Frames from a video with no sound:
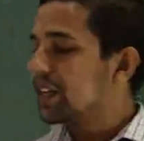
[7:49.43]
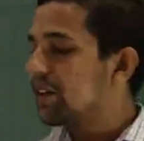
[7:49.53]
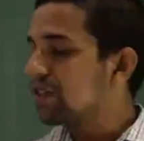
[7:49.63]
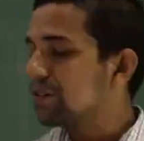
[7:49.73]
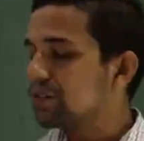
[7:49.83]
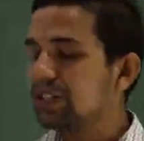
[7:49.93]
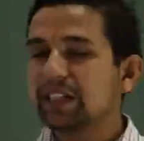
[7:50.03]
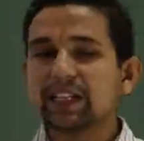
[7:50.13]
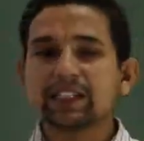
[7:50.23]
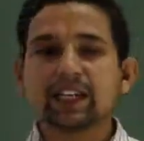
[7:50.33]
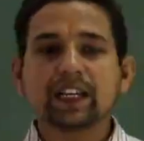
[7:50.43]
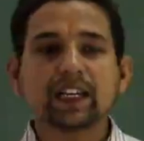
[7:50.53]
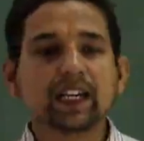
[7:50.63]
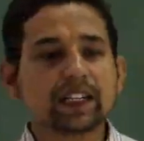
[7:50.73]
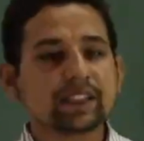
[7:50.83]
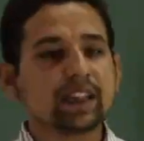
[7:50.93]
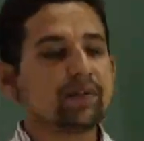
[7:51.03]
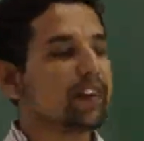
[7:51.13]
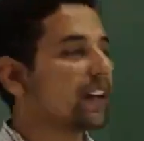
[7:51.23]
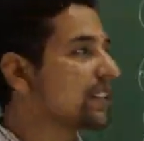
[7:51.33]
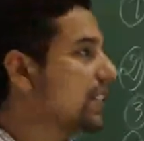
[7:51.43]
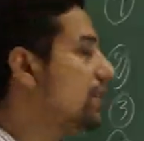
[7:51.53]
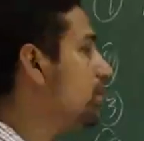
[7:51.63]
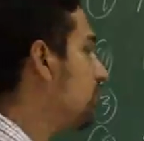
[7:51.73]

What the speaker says: Now come to the next area, that is the vaccine